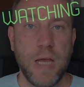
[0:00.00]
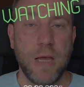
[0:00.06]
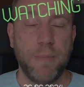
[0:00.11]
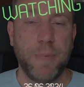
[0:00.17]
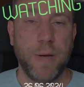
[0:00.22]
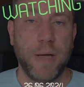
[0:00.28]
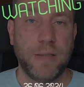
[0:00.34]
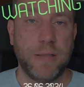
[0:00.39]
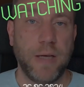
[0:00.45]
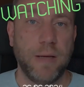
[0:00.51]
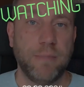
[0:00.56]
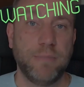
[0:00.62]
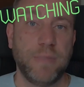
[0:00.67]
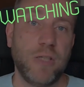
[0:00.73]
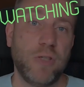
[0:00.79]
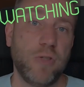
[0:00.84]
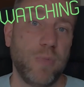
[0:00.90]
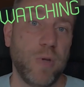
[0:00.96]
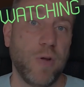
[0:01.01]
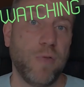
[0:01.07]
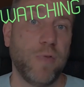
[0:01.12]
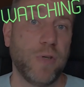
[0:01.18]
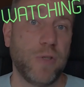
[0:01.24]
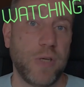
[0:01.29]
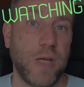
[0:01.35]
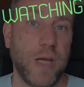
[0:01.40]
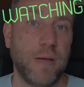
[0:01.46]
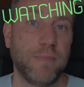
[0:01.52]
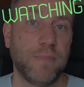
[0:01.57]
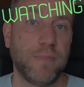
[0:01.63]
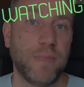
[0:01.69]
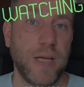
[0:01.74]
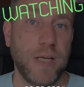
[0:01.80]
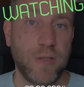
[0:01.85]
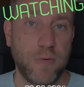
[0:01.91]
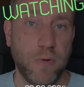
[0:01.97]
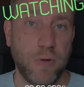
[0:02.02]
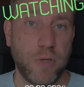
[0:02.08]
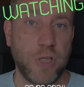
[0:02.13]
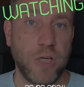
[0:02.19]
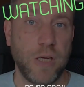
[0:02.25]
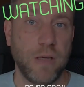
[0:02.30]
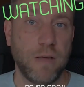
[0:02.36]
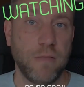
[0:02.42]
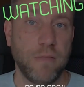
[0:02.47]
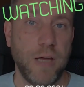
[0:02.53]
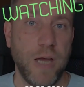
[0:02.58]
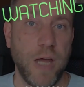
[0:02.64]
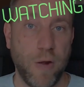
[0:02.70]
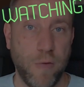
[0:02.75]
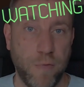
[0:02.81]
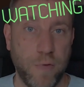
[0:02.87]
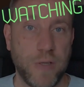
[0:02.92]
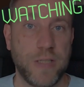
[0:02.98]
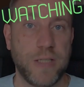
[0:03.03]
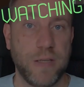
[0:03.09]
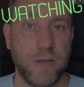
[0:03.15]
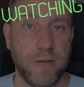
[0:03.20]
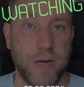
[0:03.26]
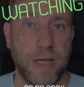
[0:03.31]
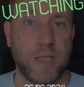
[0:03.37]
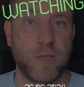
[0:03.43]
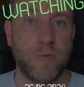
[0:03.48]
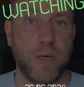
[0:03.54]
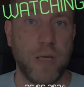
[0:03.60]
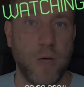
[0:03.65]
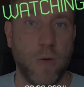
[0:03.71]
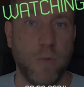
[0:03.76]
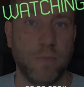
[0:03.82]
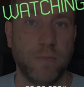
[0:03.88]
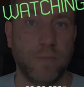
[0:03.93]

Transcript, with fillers: But um, that should be all for today. Thanks for watching and hopefully see you next video.